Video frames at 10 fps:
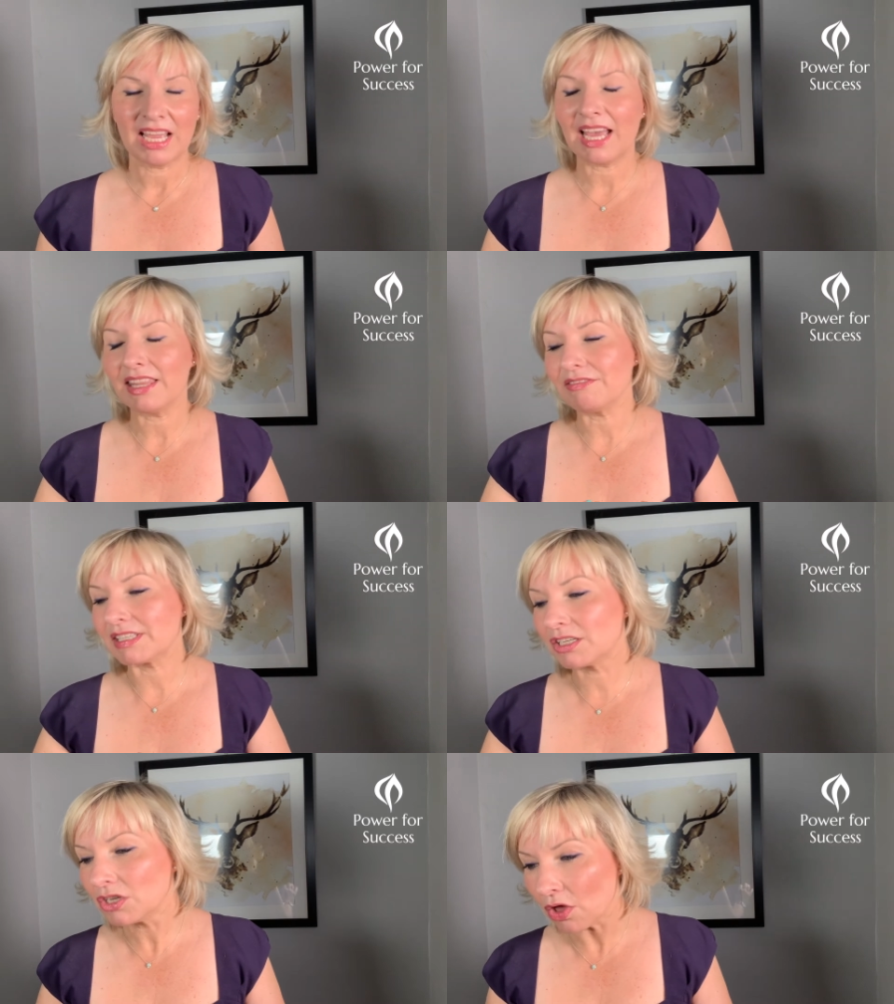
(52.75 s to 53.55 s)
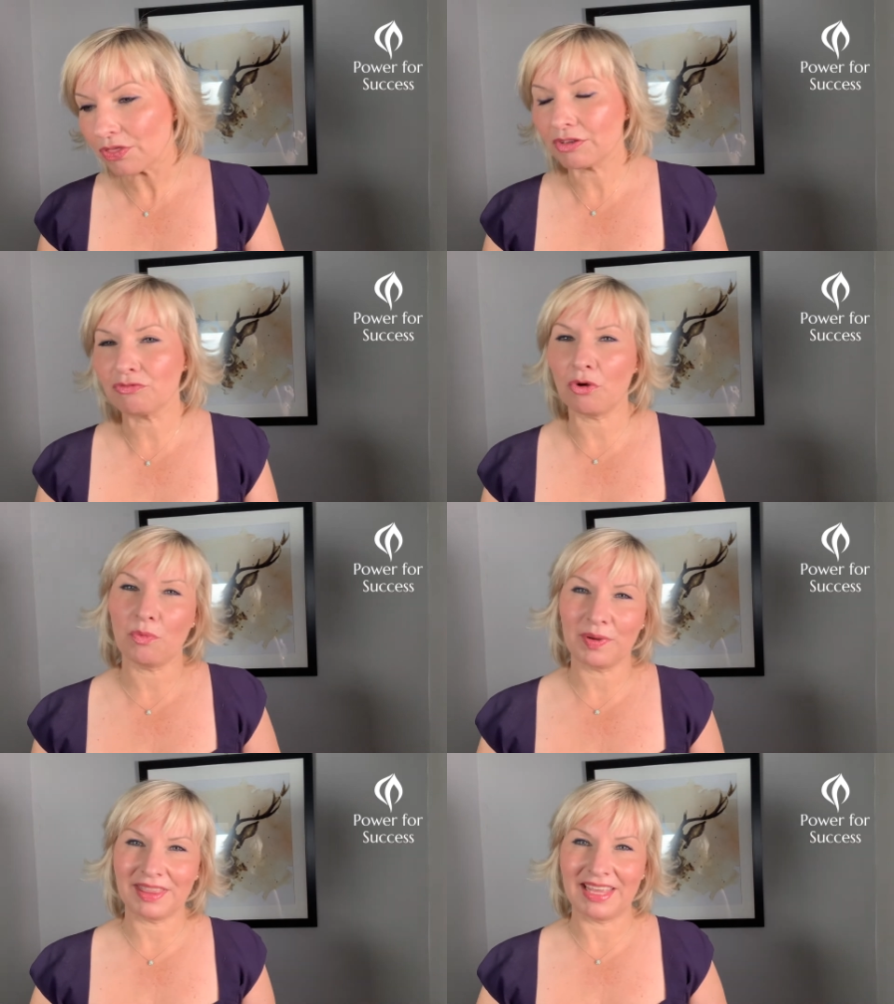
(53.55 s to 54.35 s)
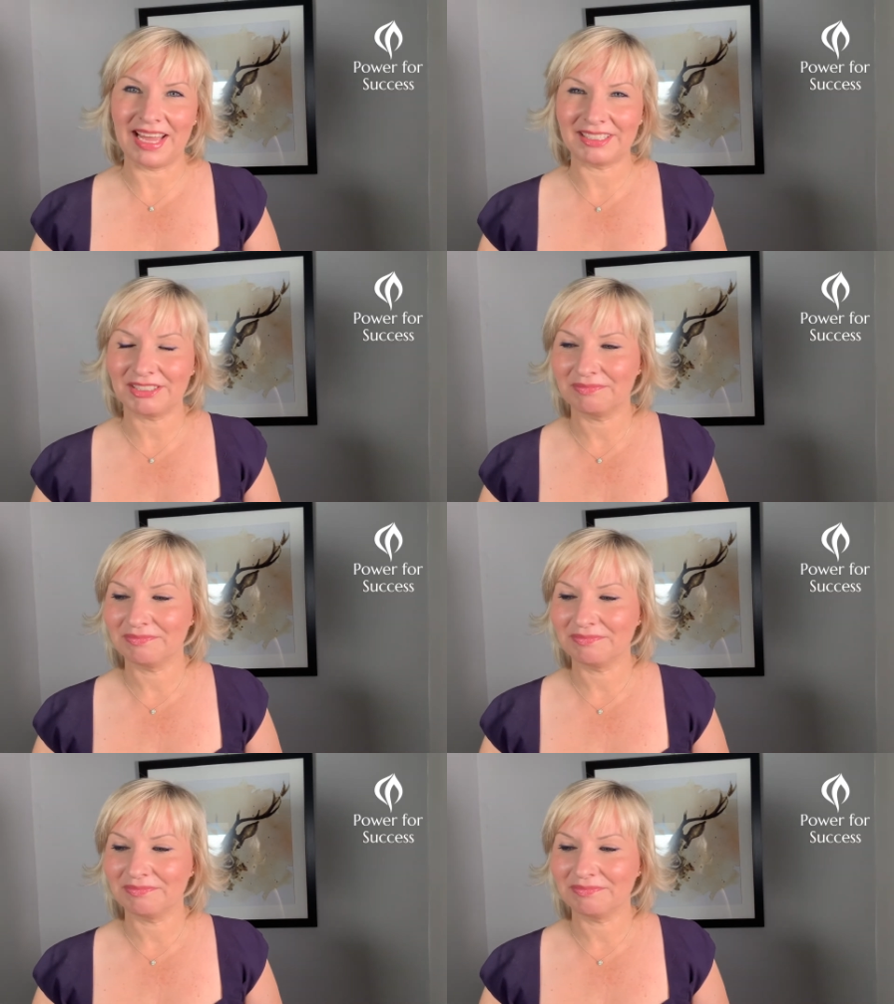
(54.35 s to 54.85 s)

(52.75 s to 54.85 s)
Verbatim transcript: And there is nothing wrong with that.